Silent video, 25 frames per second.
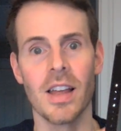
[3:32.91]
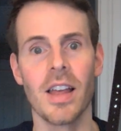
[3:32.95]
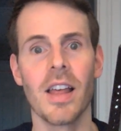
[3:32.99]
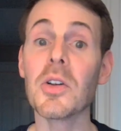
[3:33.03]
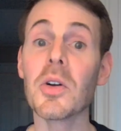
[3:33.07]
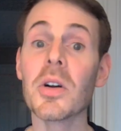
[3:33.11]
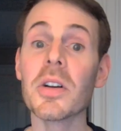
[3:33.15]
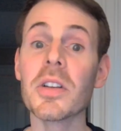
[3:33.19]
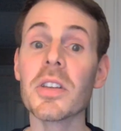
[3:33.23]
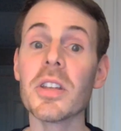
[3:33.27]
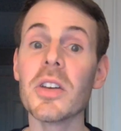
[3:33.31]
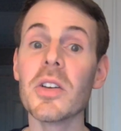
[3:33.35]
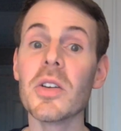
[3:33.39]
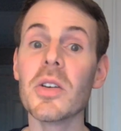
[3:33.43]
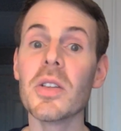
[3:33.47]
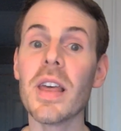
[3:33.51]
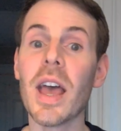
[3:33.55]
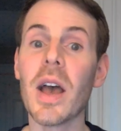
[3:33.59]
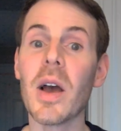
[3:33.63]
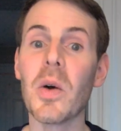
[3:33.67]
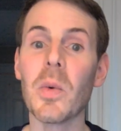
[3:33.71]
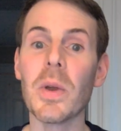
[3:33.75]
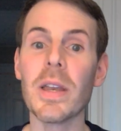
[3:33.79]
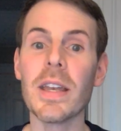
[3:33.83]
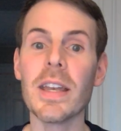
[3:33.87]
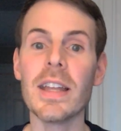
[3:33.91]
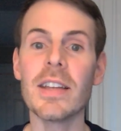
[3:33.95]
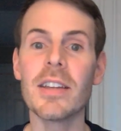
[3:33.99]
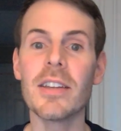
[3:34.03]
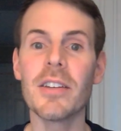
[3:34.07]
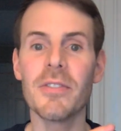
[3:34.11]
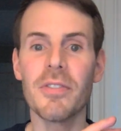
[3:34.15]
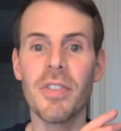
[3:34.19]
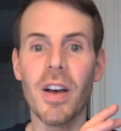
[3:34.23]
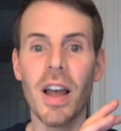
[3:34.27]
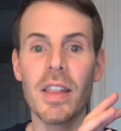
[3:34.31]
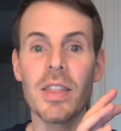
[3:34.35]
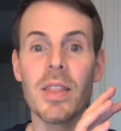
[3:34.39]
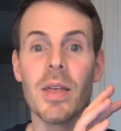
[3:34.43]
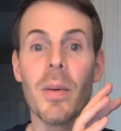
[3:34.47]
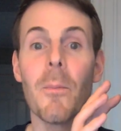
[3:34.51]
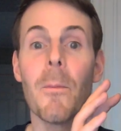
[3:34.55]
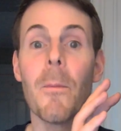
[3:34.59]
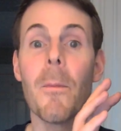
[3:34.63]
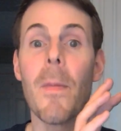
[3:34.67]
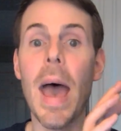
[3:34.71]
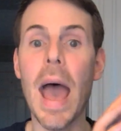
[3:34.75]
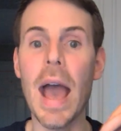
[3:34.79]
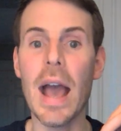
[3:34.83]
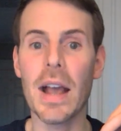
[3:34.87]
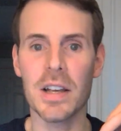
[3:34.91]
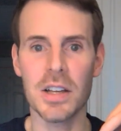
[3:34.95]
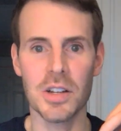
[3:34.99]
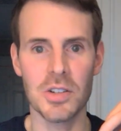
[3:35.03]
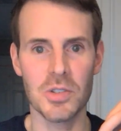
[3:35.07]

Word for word: In order to do that, we need to find the MAC